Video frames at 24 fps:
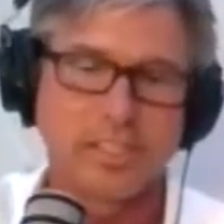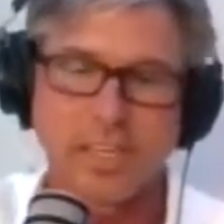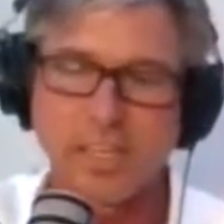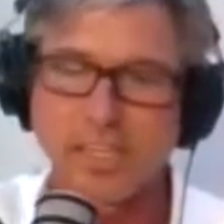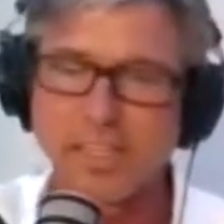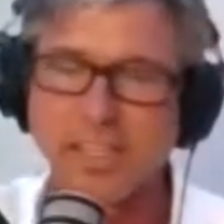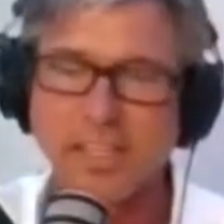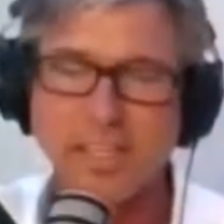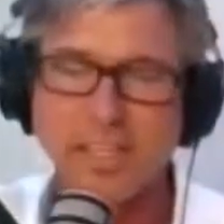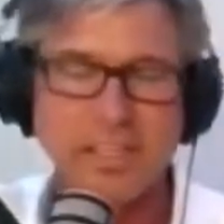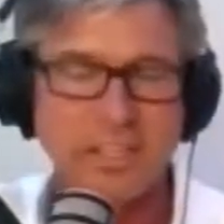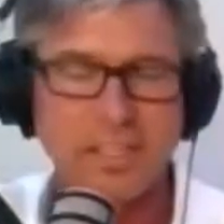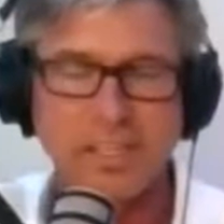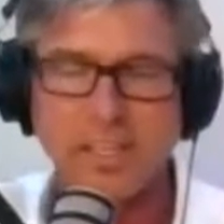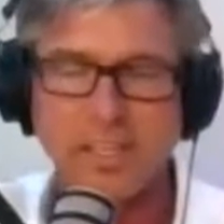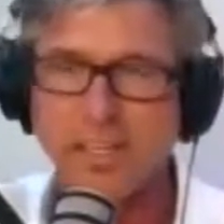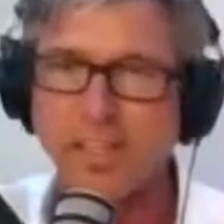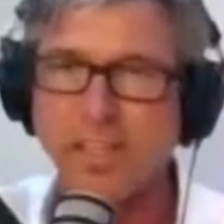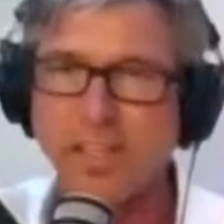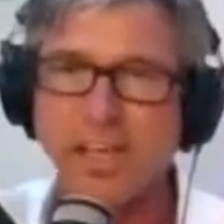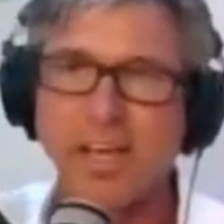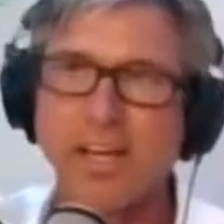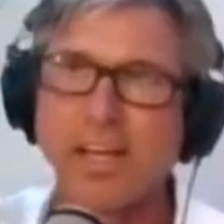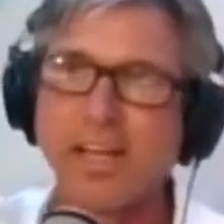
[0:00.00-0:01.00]
I think
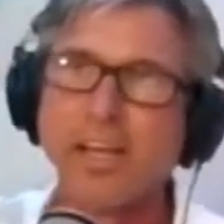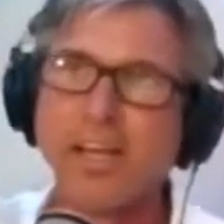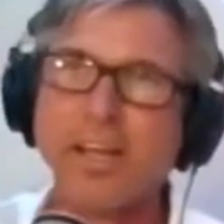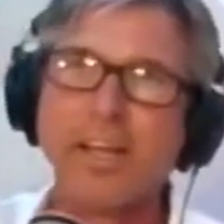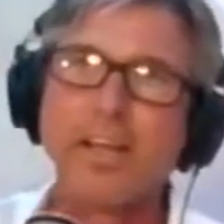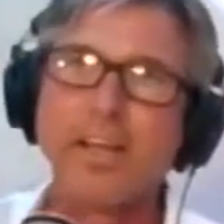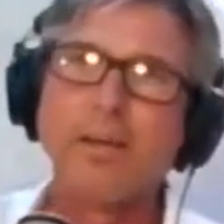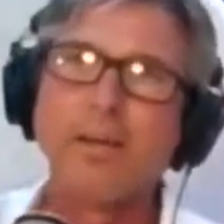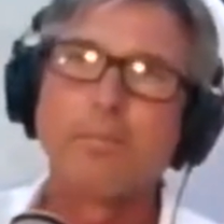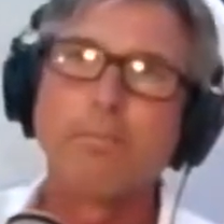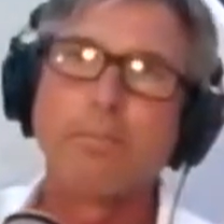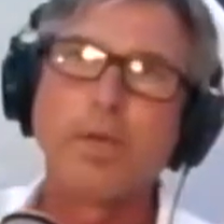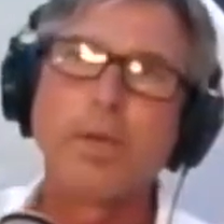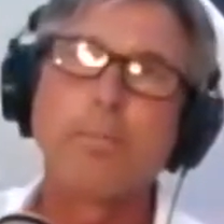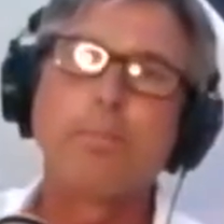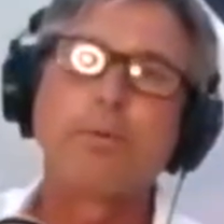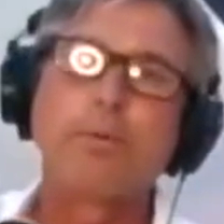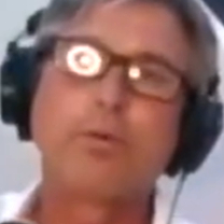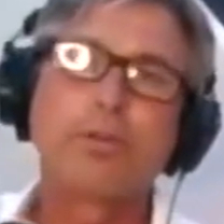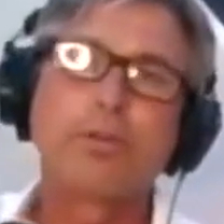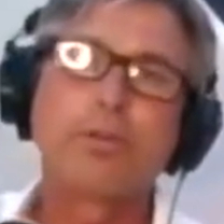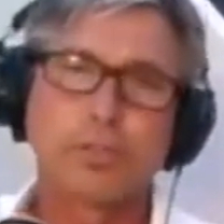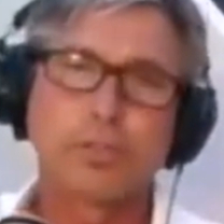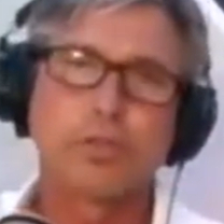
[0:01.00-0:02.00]
that
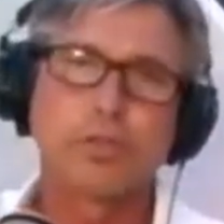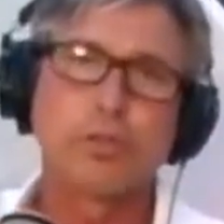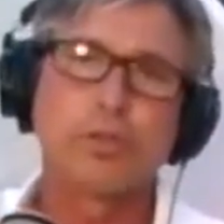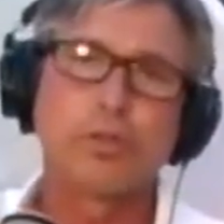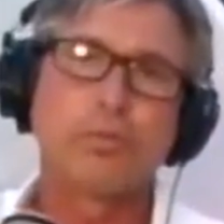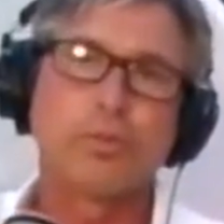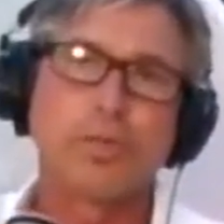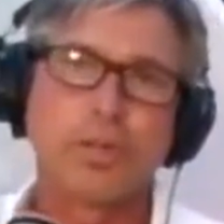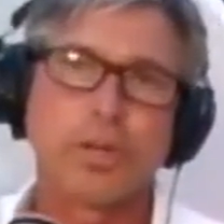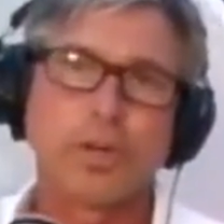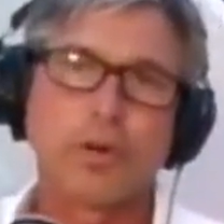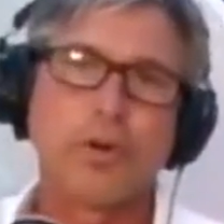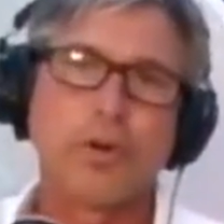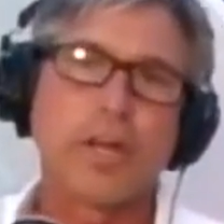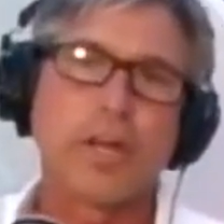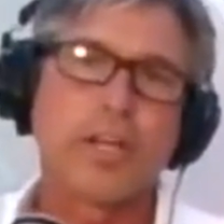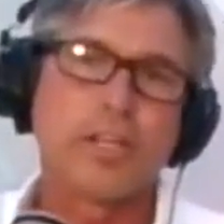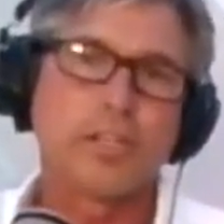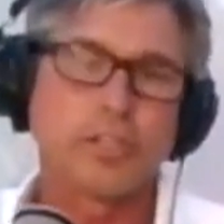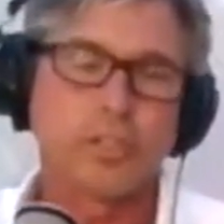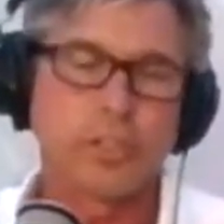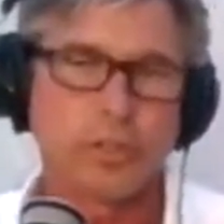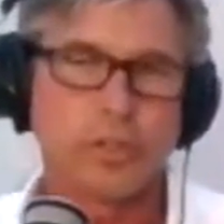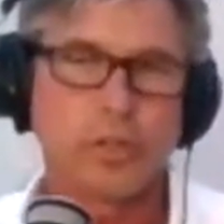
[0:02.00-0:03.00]
people assume that a
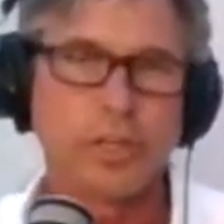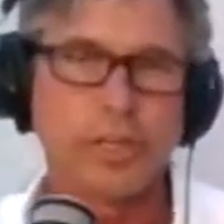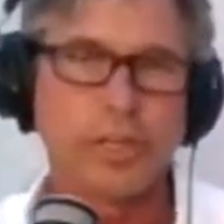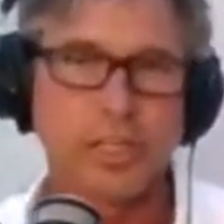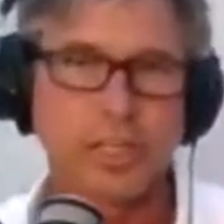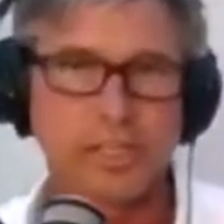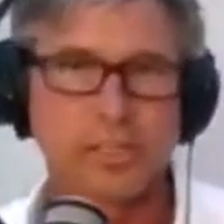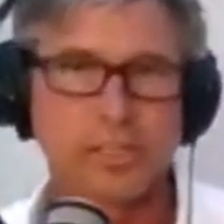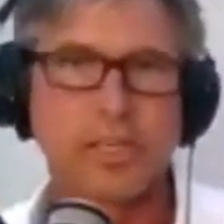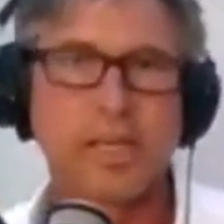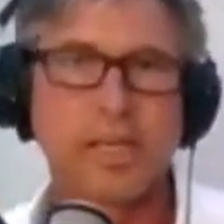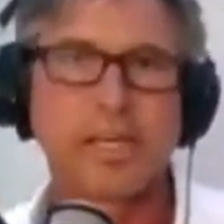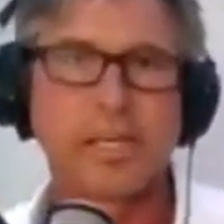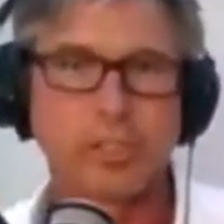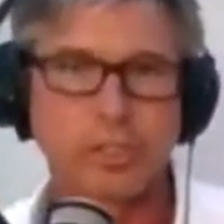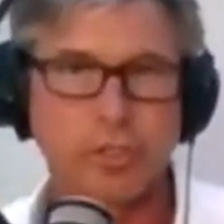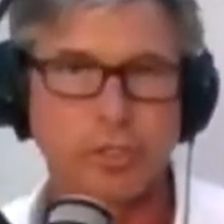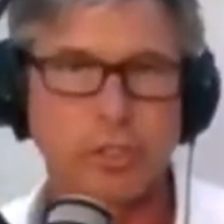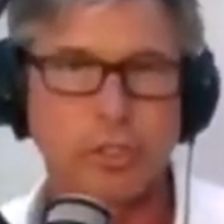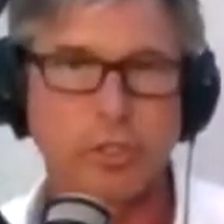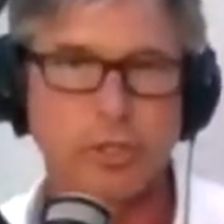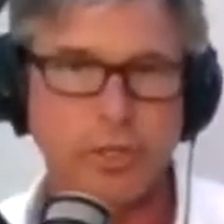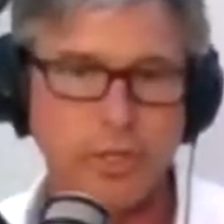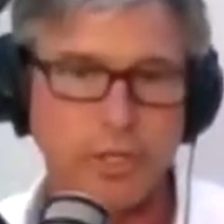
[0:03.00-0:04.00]
grand jury is like a
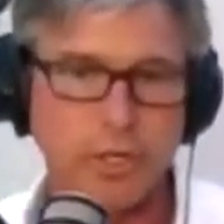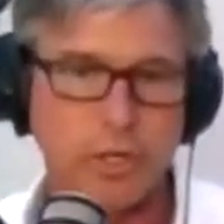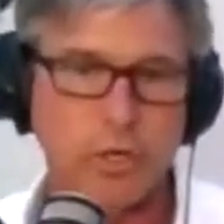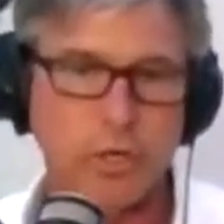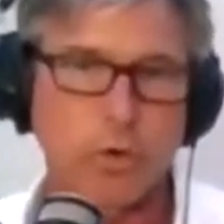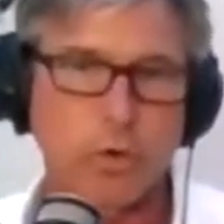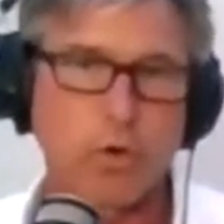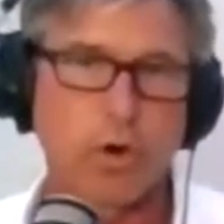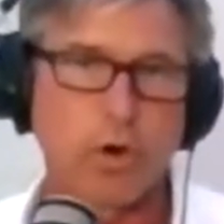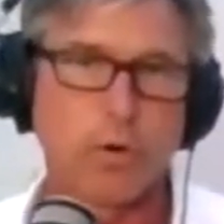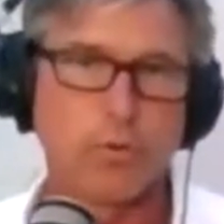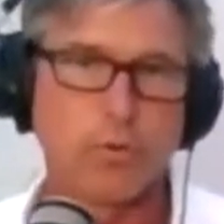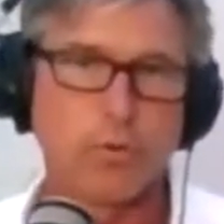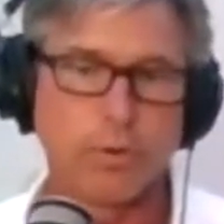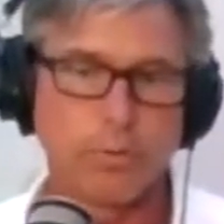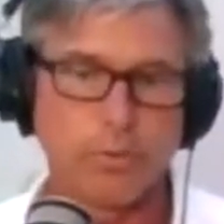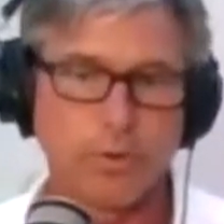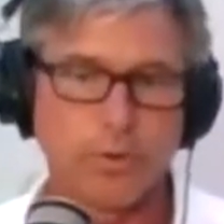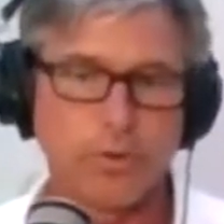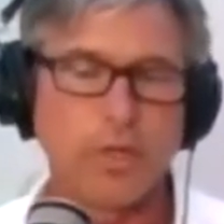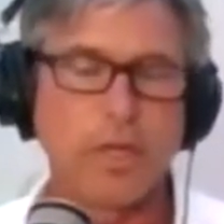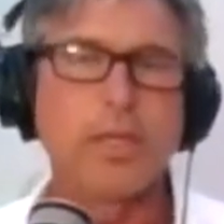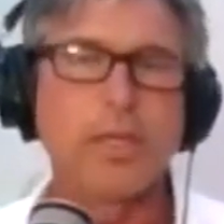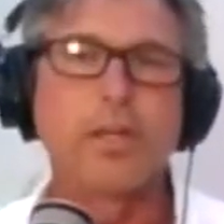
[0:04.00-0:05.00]
jury in a courtroom,
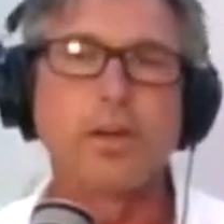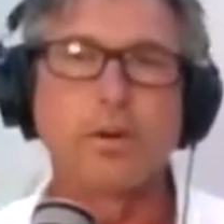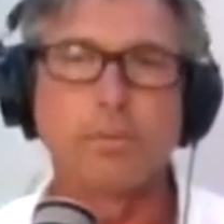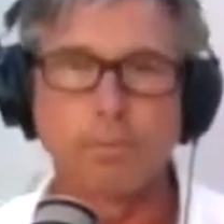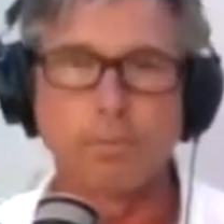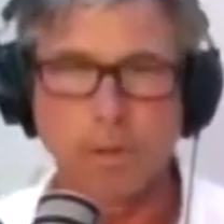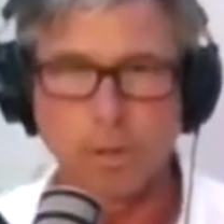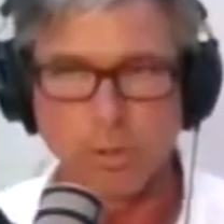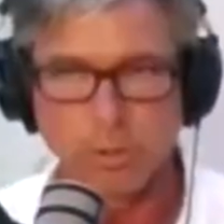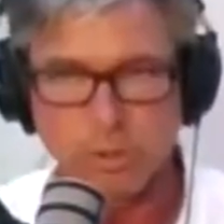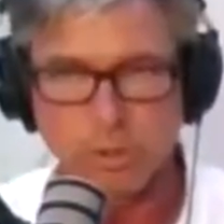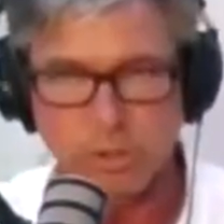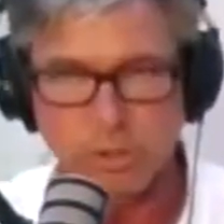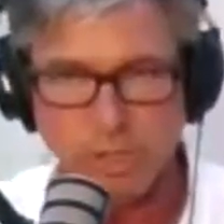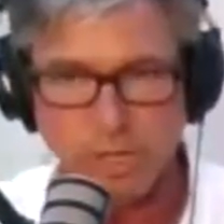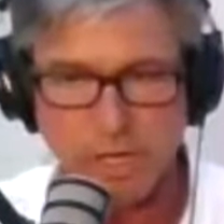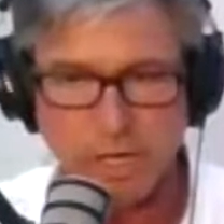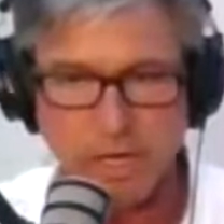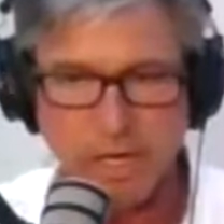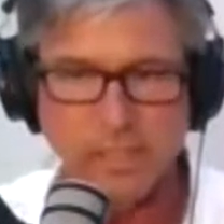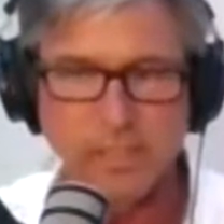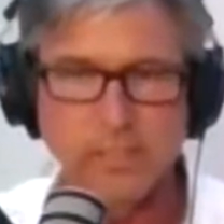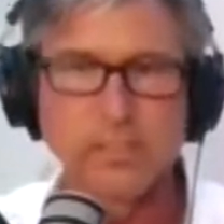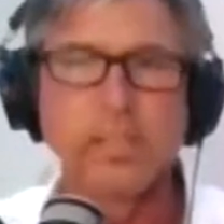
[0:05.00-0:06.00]
that they hear both
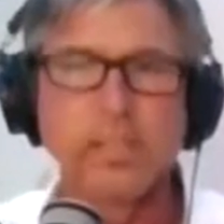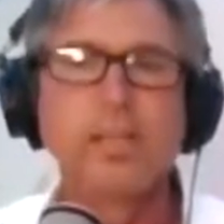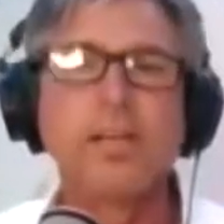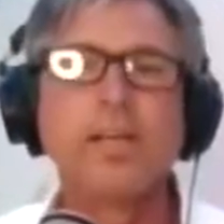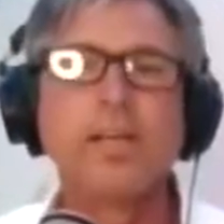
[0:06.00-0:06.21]
sides.